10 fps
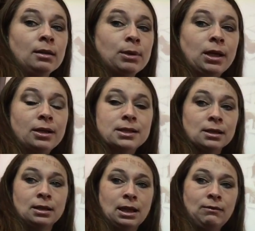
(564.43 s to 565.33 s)
Because
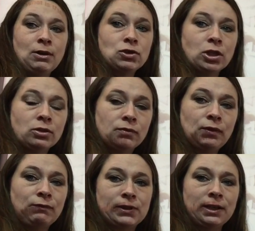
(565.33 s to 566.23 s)
even if she goes
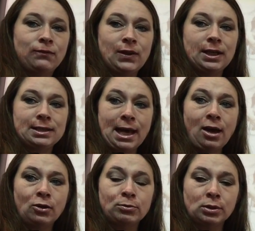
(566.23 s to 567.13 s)
15 feet
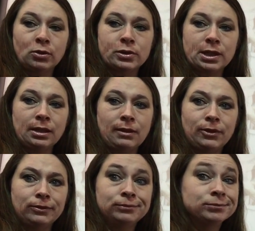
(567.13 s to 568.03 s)
down below sea
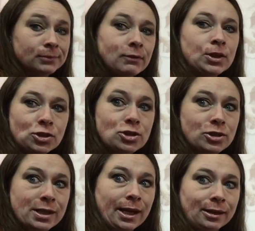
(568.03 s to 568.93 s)
level, eventually
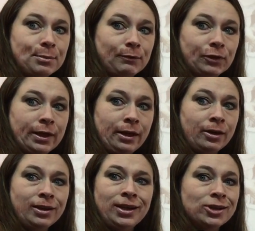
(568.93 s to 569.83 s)
she's got to come up for
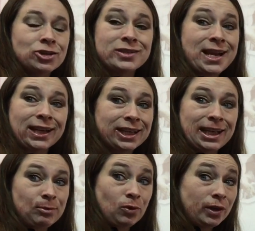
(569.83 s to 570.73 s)
air. She's not going to
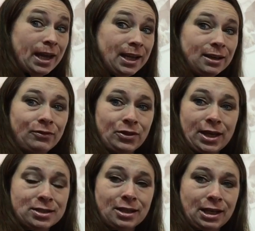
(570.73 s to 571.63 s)
keep going negative or
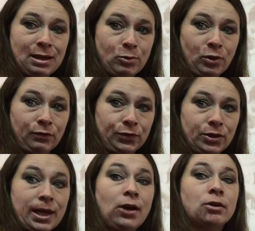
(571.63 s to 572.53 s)
that's going to keep going
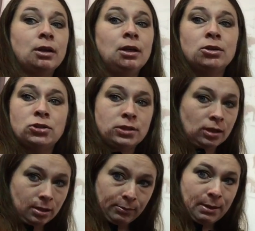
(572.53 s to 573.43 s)
further down. She's
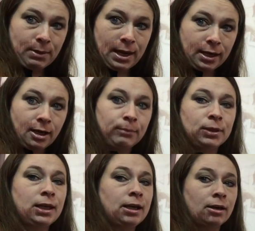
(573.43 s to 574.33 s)
going to come right back up
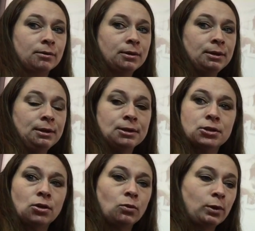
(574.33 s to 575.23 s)
and get air.
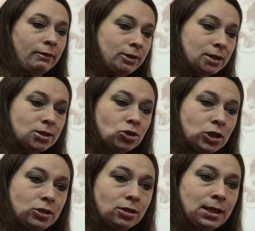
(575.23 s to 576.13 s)
So whatever distance
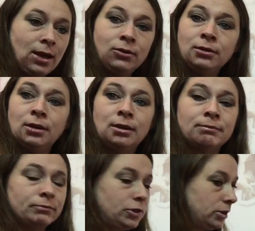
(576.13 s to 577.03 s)
she took down,
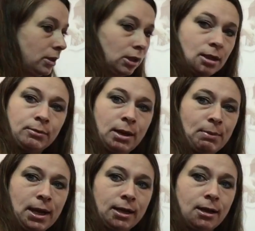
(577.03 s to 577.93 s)
she's going to come right
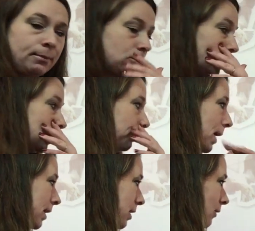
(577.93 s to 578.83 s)
back up. So it's a
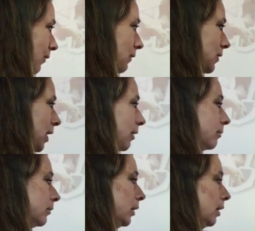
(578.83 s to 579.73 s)
positive
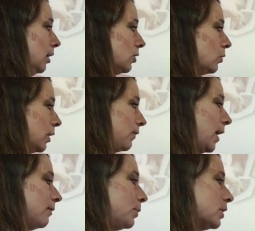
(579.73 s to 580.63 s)
15.
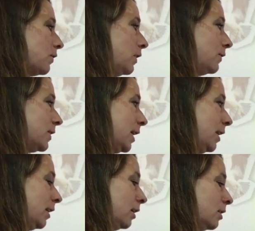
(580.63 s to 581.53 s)
25 plus
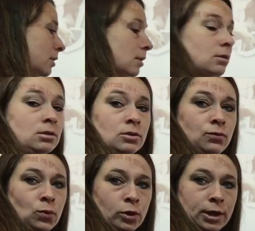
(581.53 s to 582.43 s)
15 is
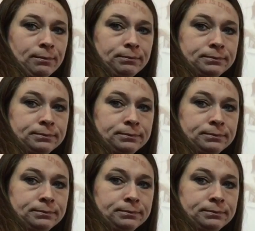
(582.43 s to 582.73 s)
40.